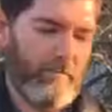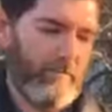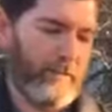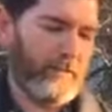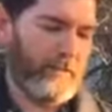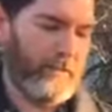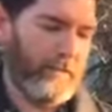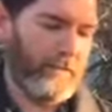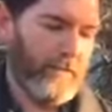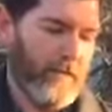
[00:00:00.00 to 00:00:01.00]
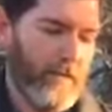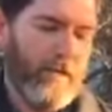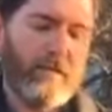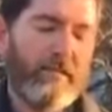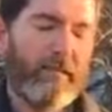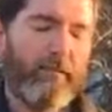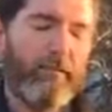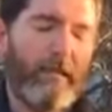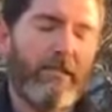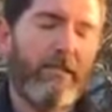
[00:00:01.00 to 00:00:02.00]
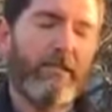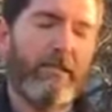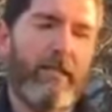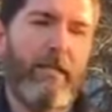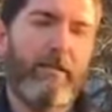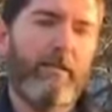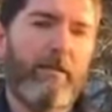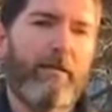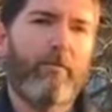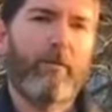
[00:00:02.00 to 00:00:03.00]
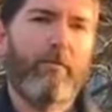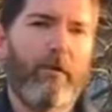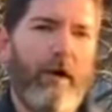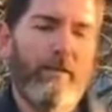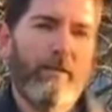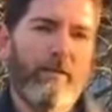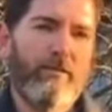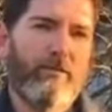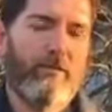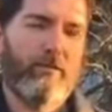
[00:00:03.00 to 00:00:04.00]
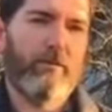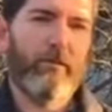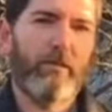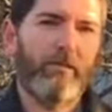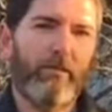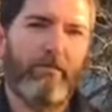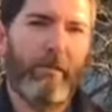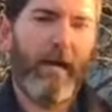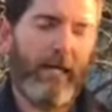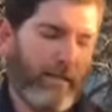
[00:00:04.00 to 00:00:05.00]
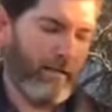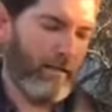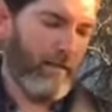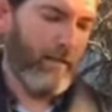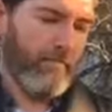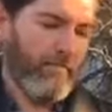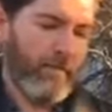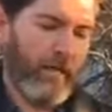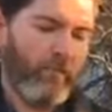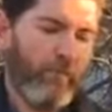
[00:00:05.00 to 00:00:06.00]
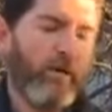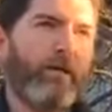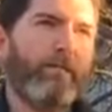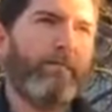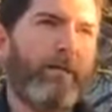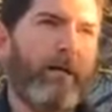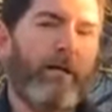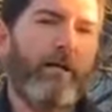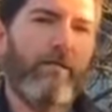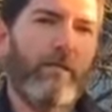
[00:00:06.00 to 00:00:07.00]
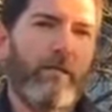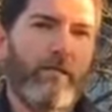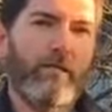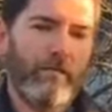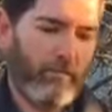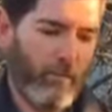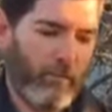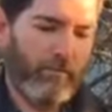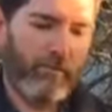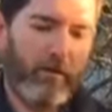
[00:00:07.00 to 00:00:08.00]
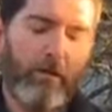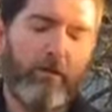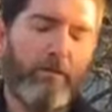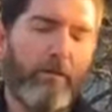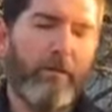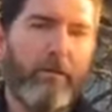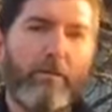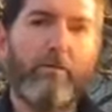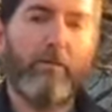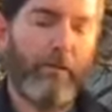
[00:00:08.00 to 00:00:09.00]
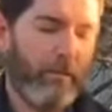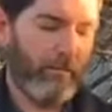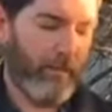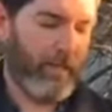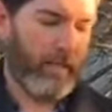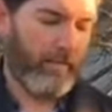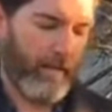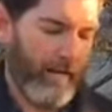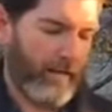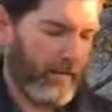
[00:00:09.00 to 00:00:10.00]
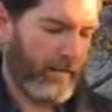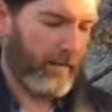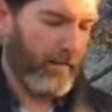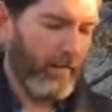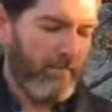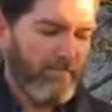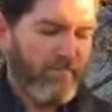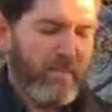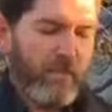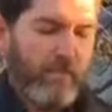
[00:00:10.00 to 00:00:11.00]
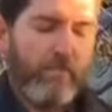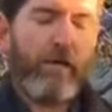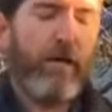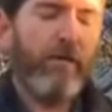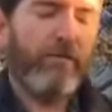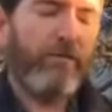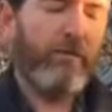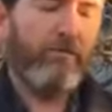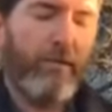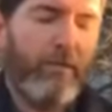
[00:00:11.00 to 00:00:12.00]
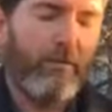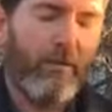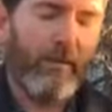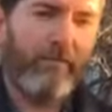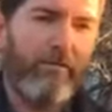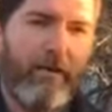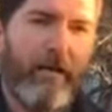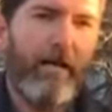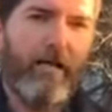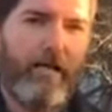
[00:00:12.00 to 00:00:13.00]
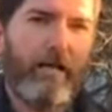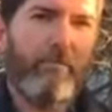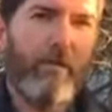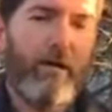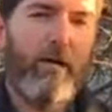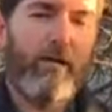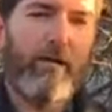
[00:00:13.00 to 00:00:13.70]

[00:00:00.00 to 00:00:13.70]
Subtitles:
pensions? It's the pensions and health care they were promised through their years of mining. And where is McConnell with his support for coal communities who need the Reclaim Act? McConnell shouldn't be quitting for a holiday break,